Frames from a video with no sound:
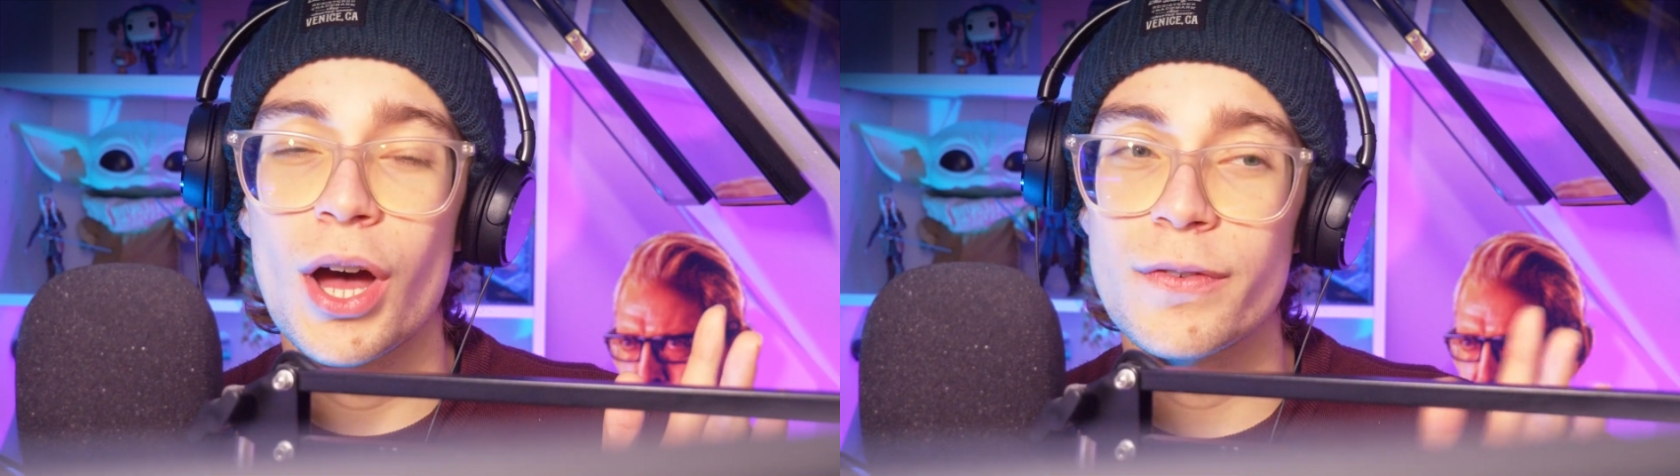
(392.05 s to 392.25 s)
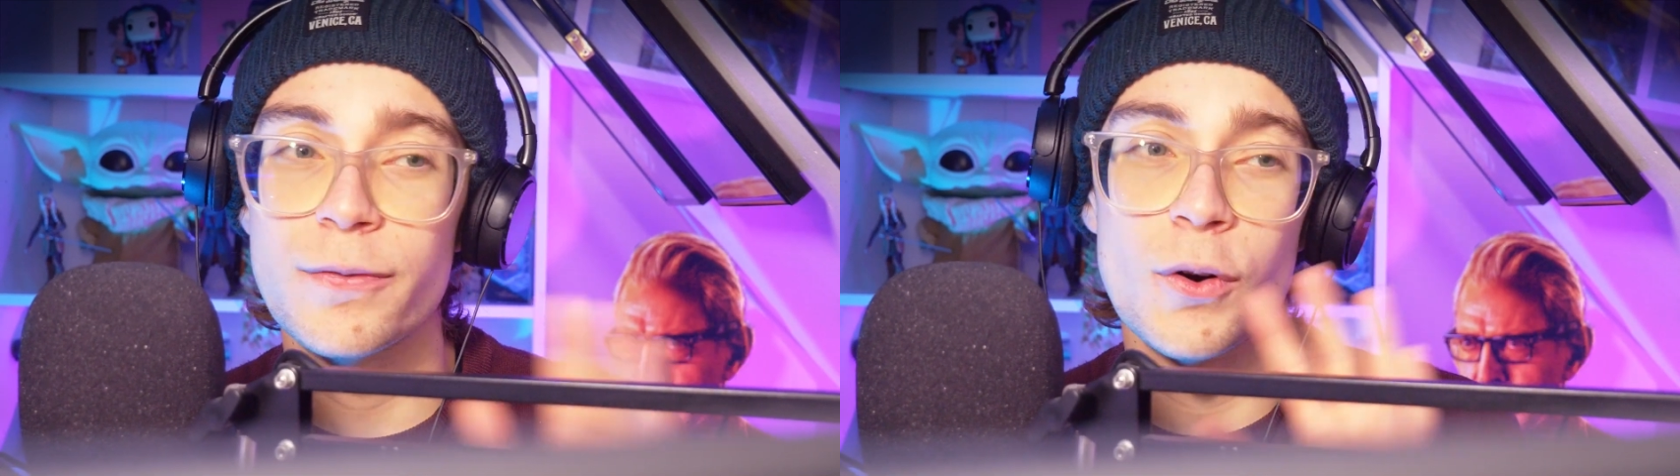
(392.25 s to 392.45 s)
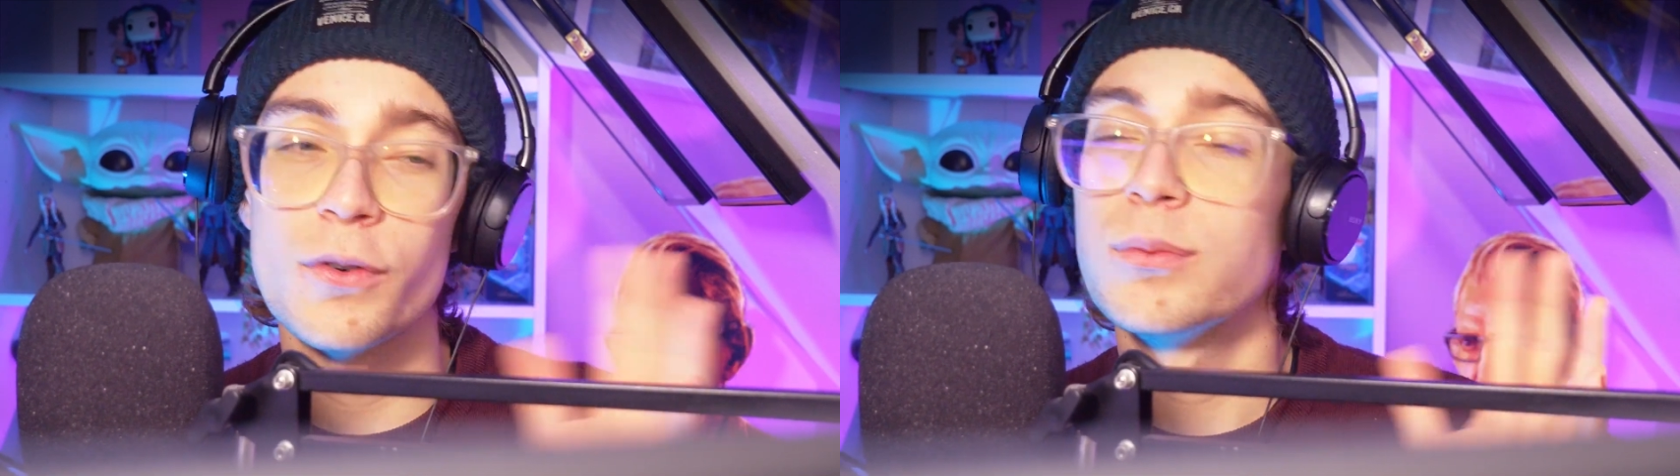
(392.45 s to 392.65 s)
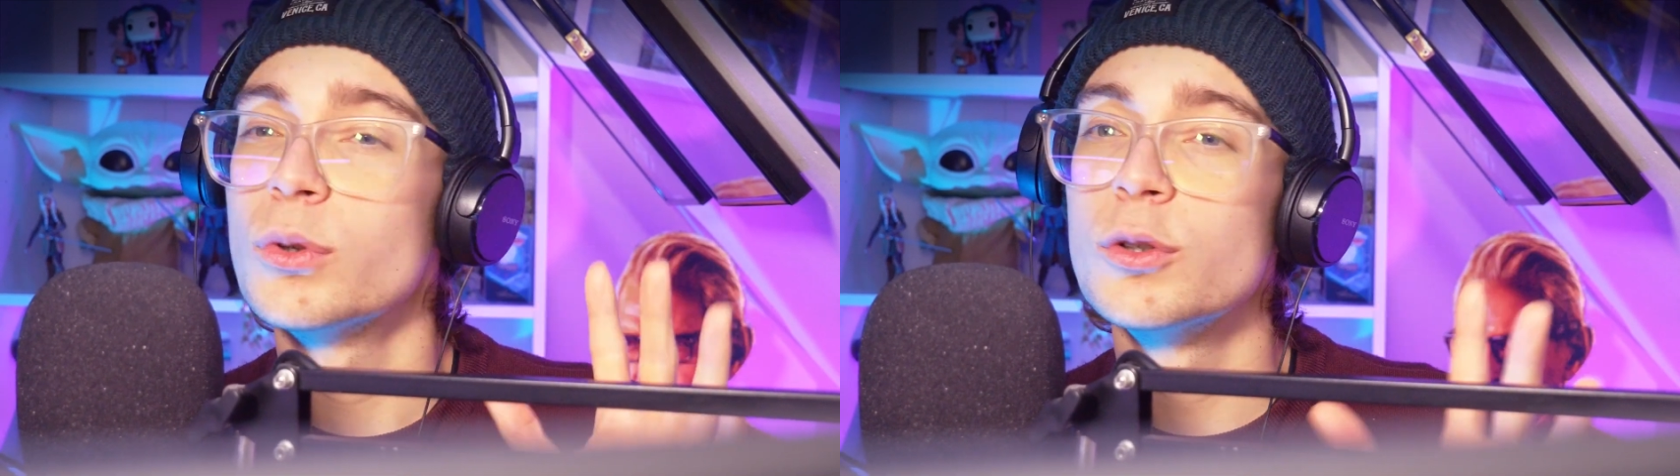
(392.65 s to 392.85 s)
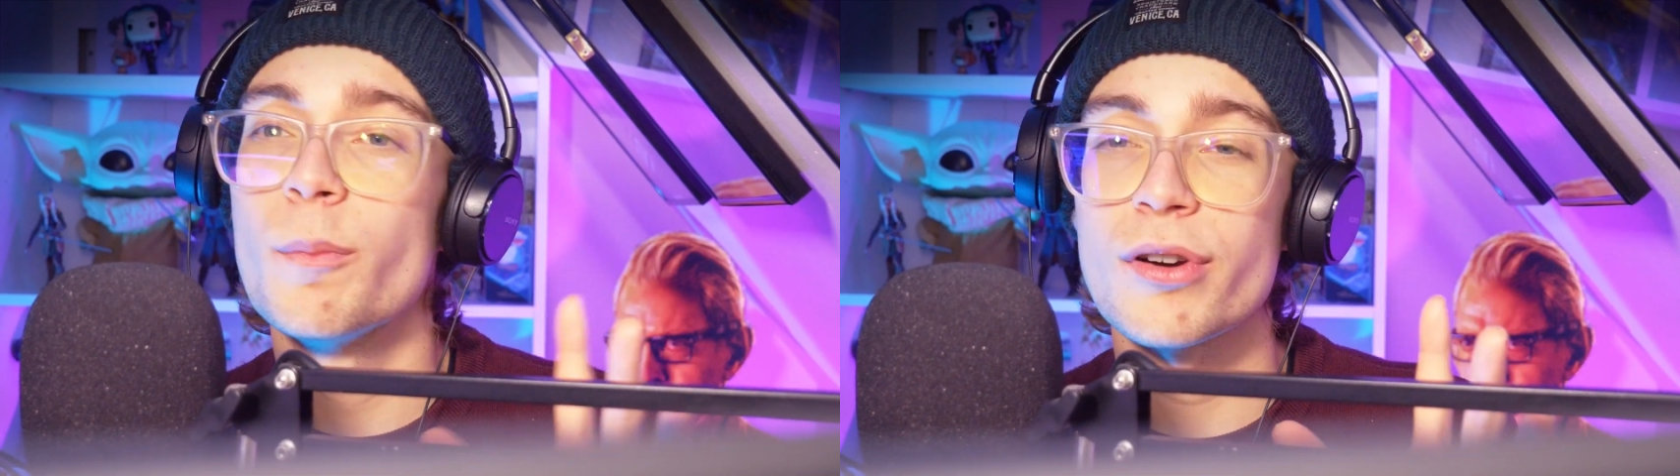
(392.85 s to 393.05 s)
fourth
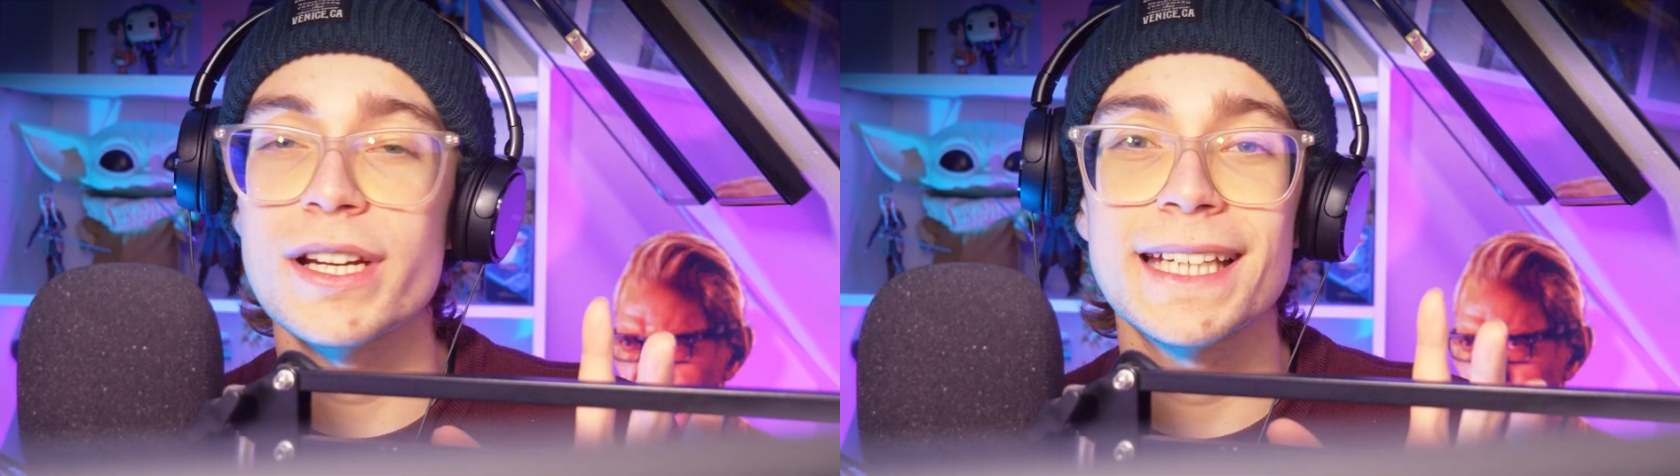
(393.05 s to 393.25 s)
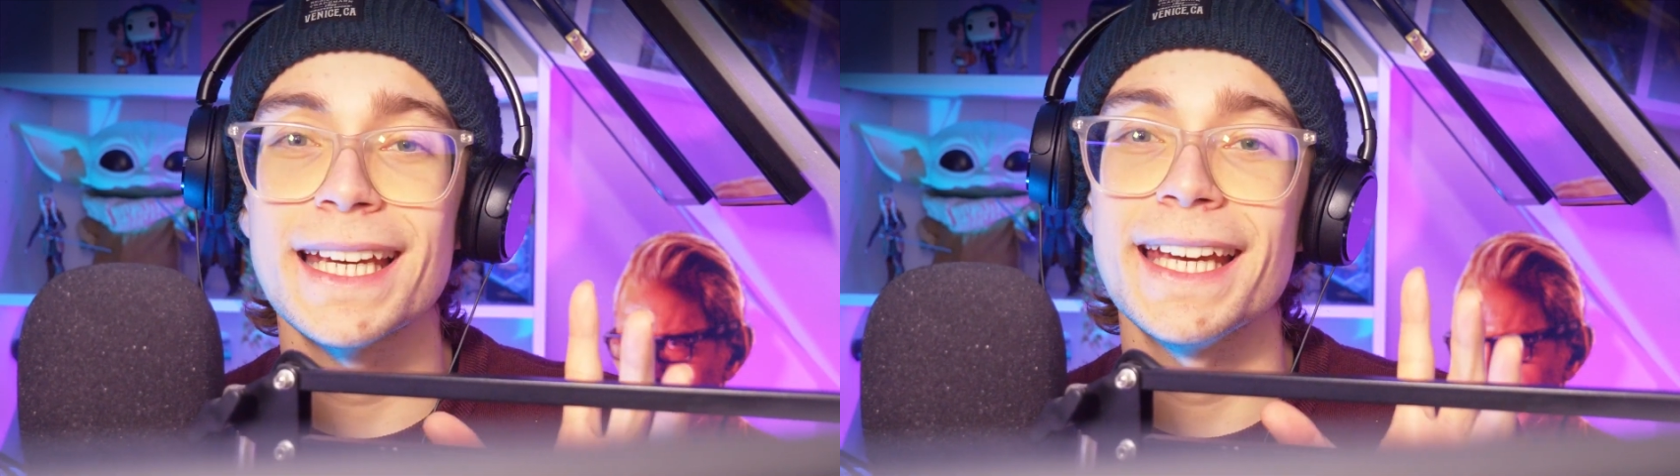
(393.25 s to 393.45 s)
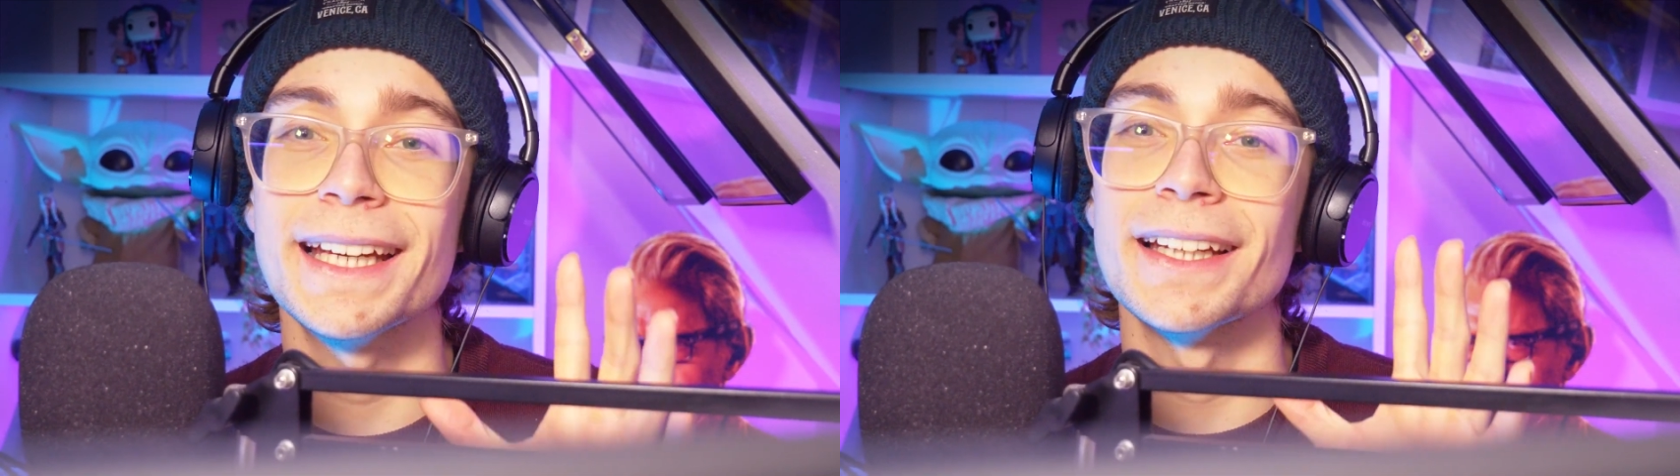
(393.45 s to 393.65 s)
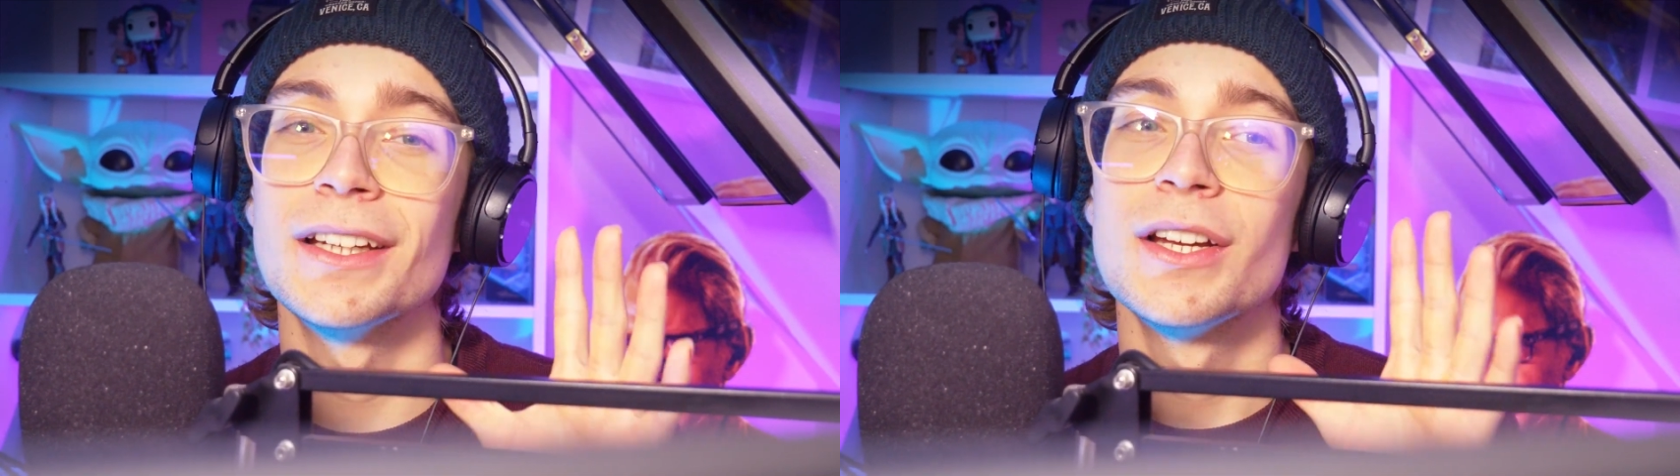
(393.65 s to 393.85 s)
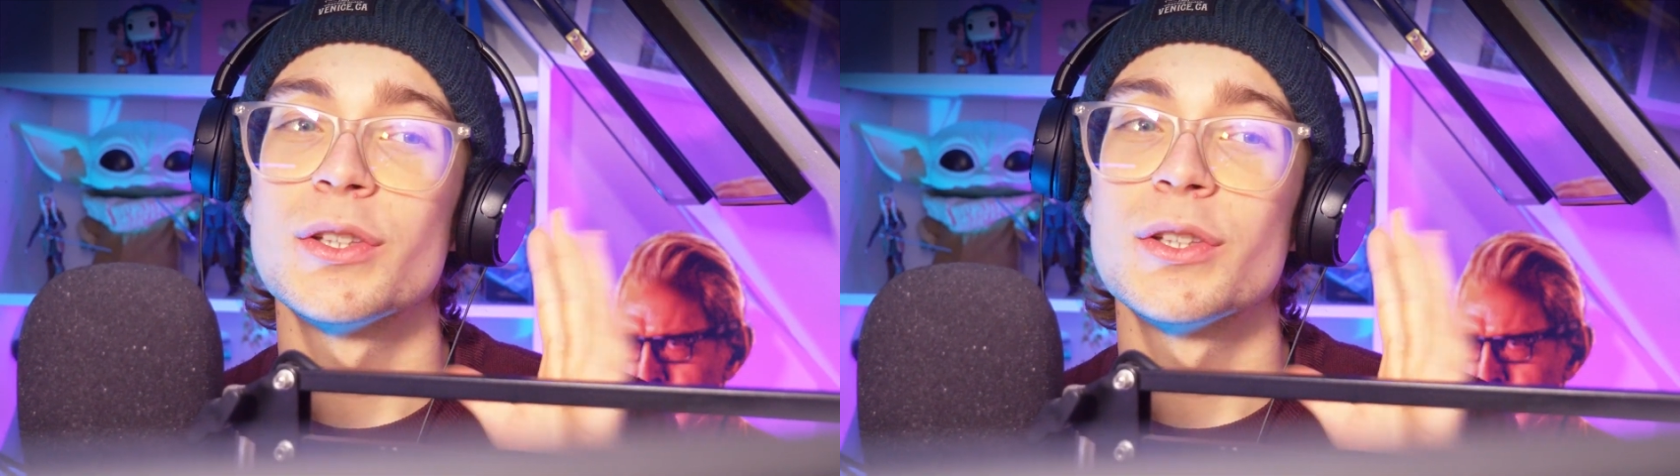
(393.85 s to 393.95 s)
wall breaking,